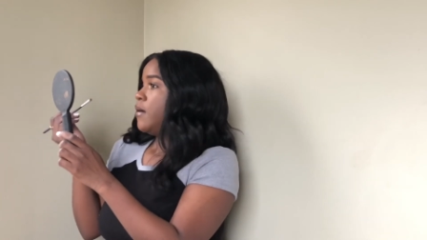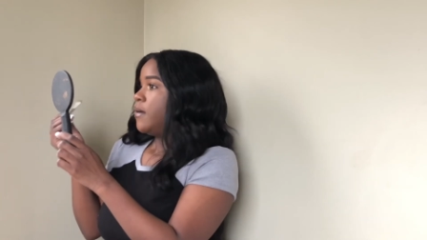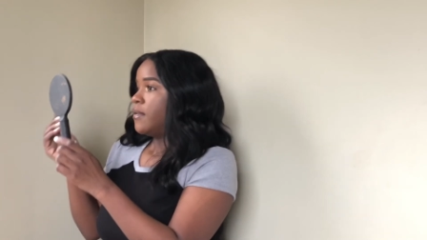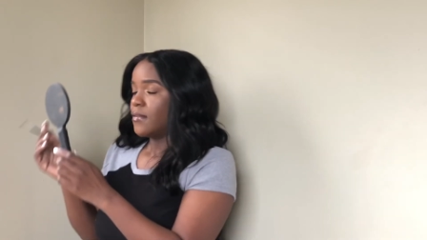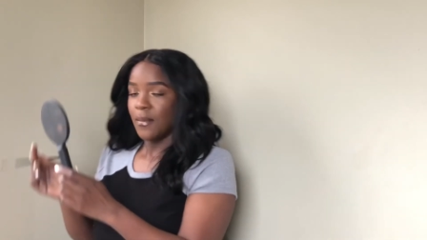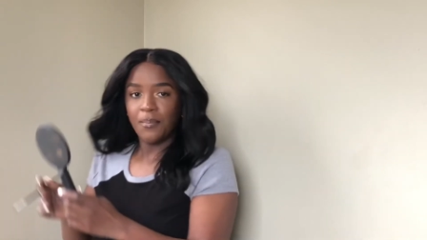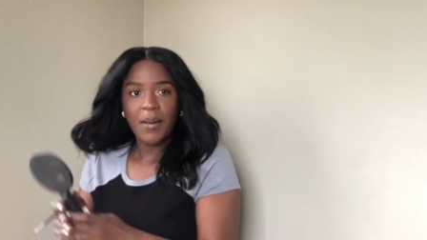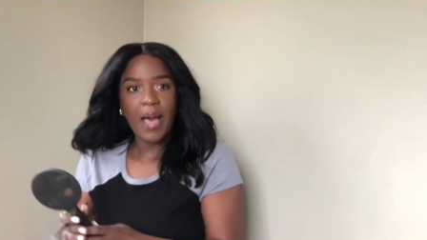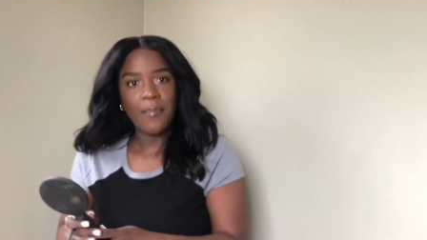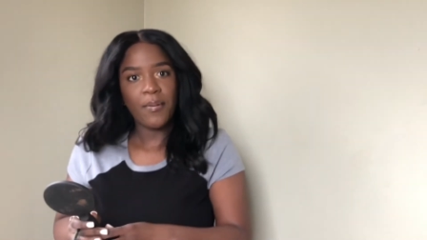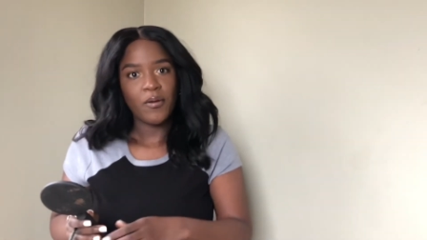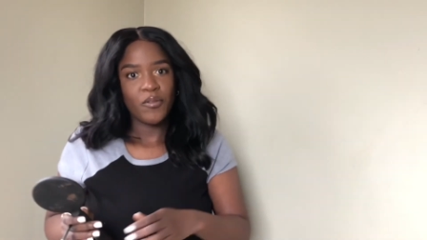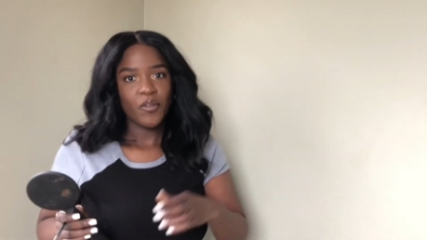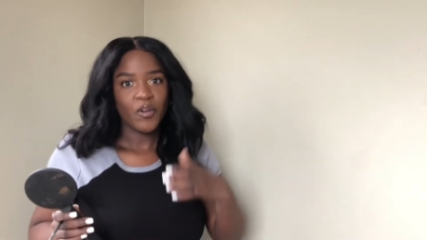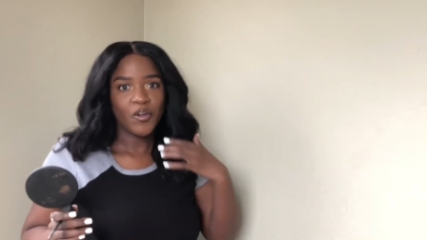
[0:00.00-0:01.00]
to pop
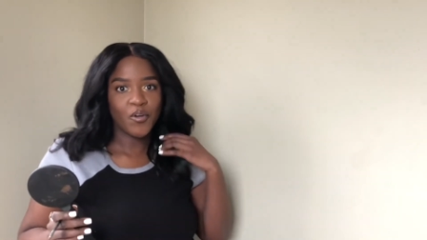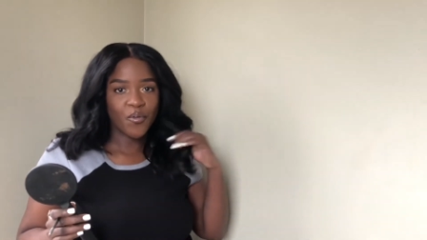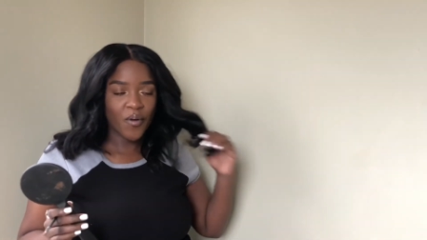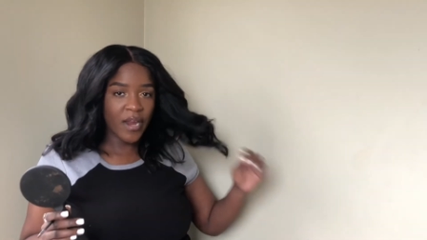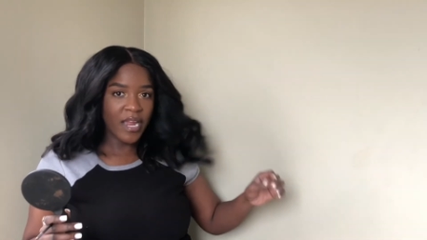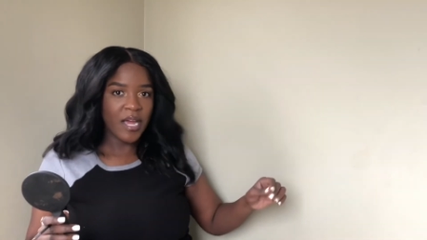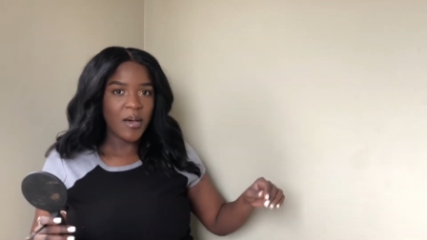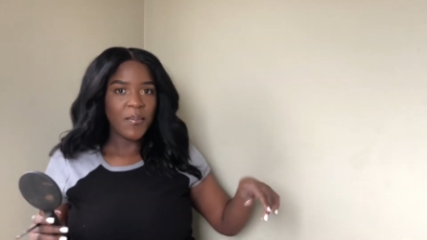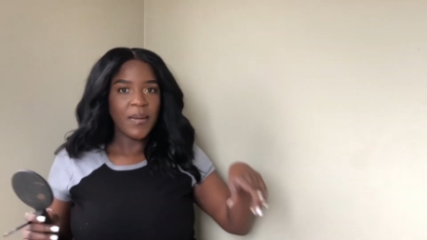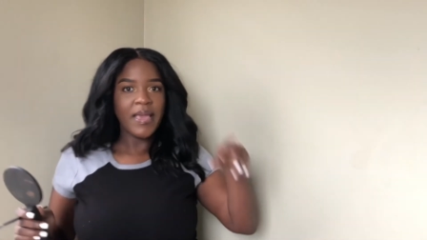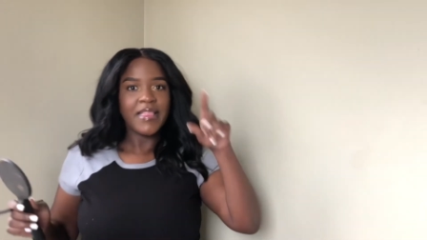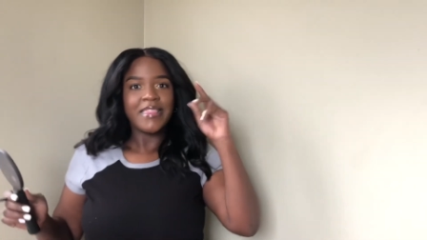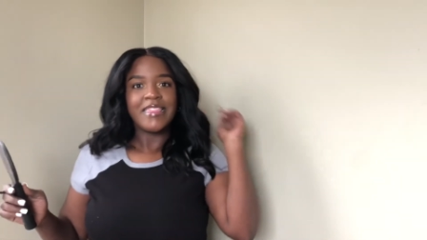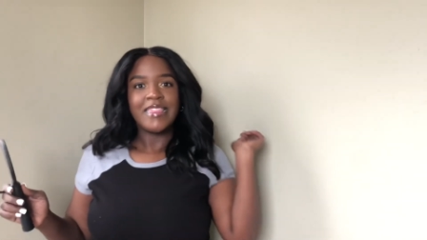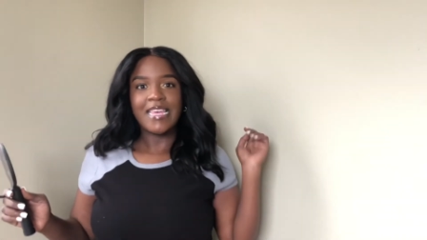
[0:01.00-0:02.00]
on the gram.
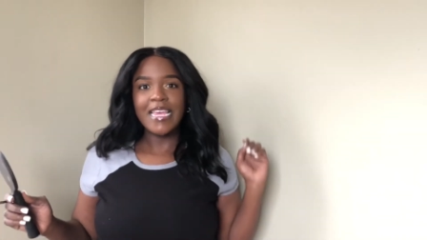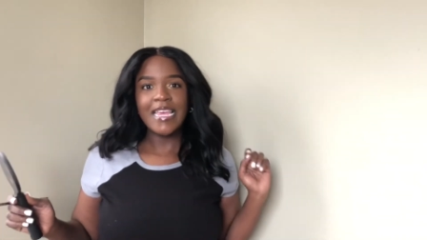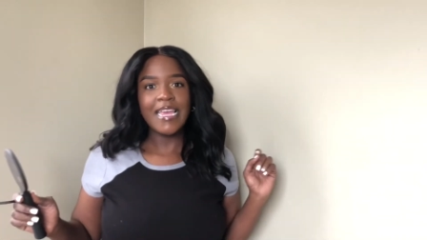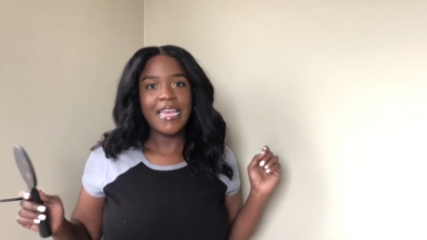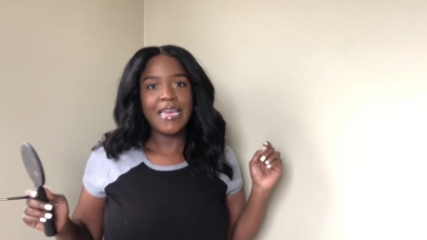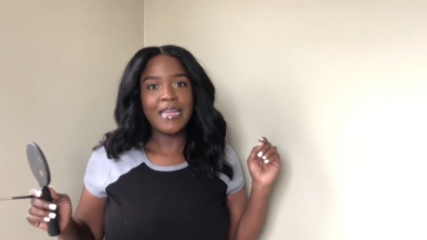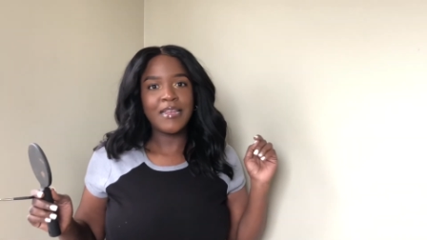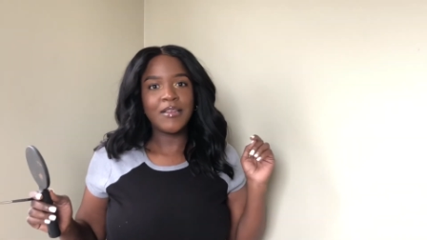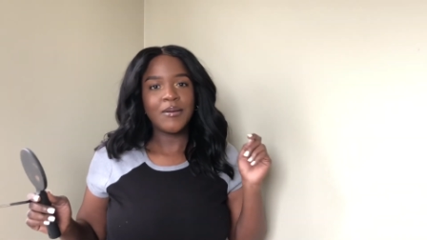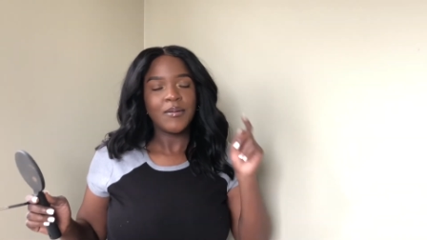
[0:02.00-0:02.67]
And then,